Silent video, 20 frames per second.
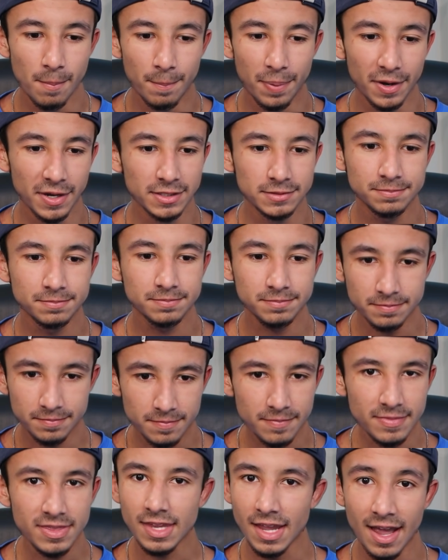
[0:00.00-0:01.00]
But,
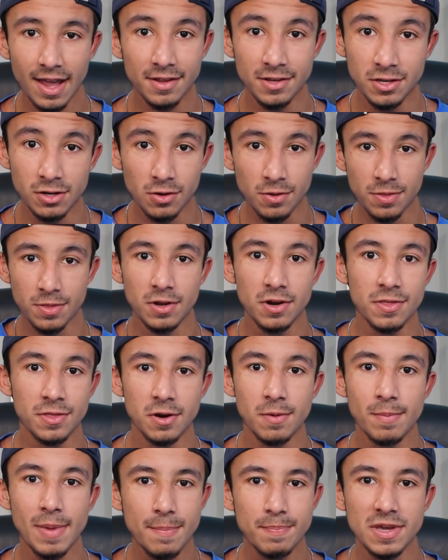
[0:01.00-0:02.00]
you know,
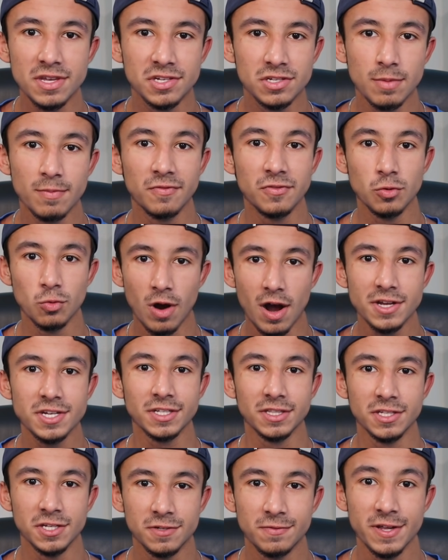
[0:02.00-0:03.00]
there might be some of you
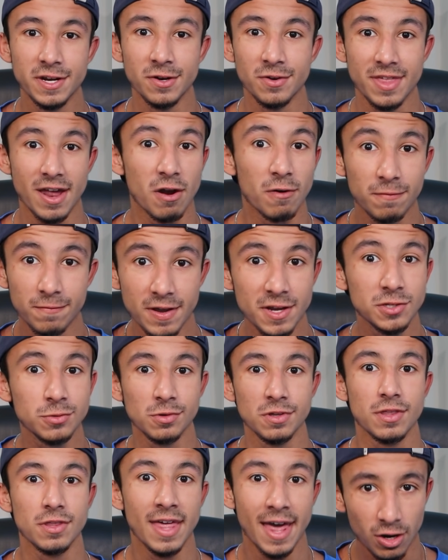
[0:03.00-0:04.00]
watching this video that
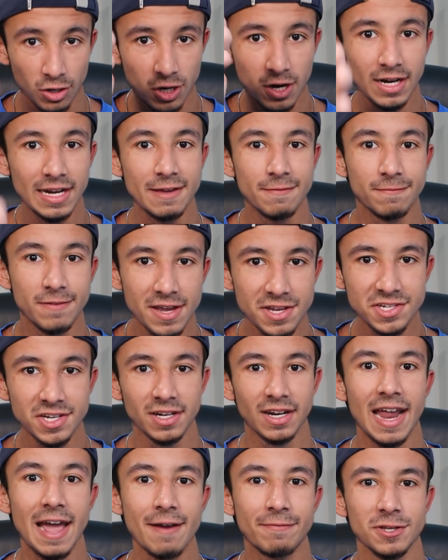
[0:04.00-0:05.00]
are currently
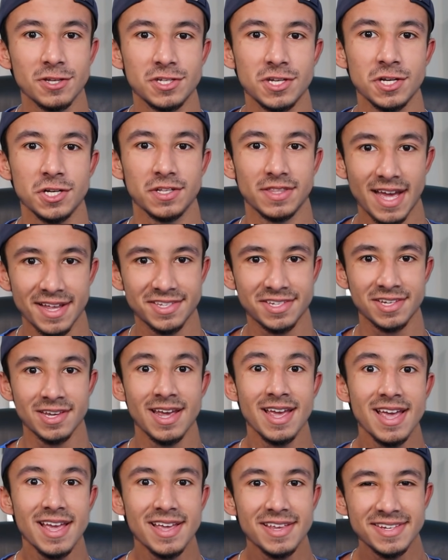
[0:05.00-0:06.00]
facing a life decision that's
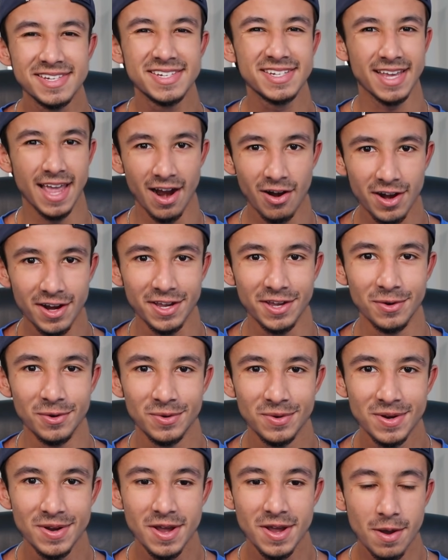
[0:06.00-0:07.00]
scaring you,
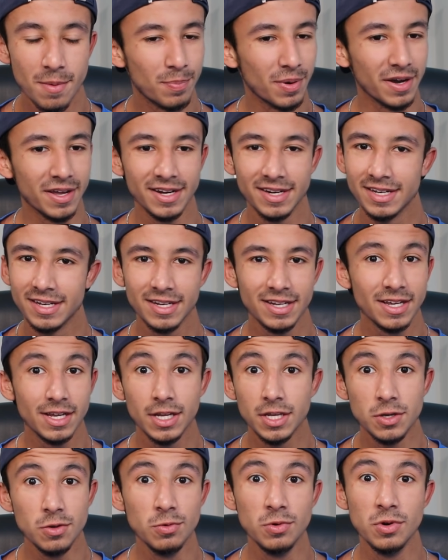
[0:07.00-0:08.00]
but
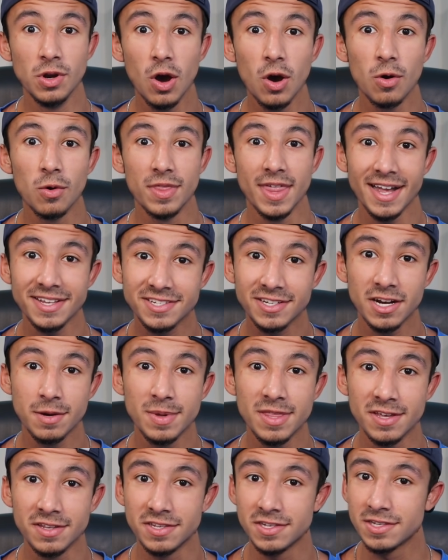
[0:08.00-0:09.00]
you know that's gonna
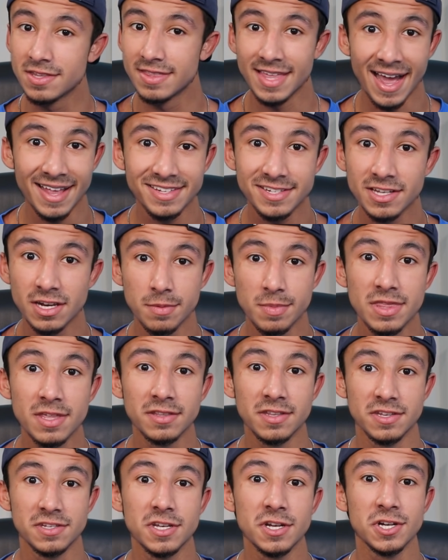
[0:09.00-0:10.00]
be the
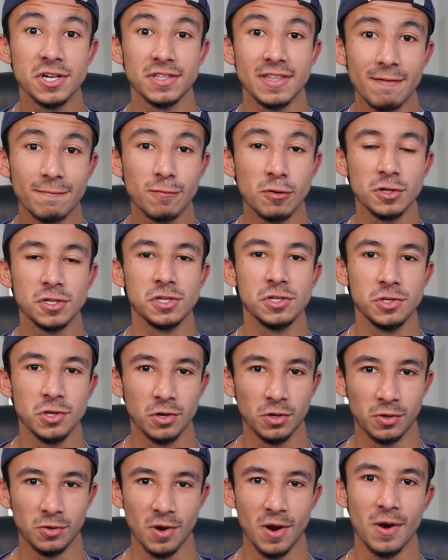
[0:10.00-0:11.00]
decision that forces you
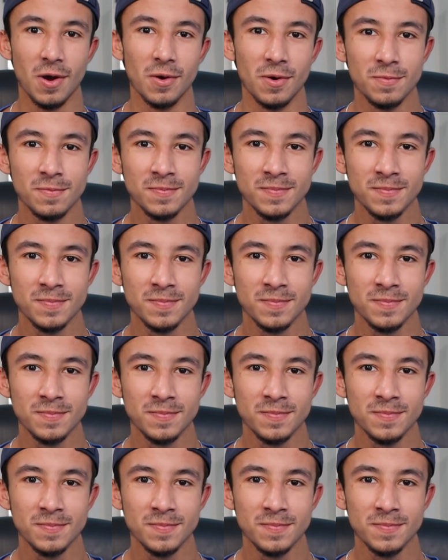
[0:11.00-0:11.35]
to grow.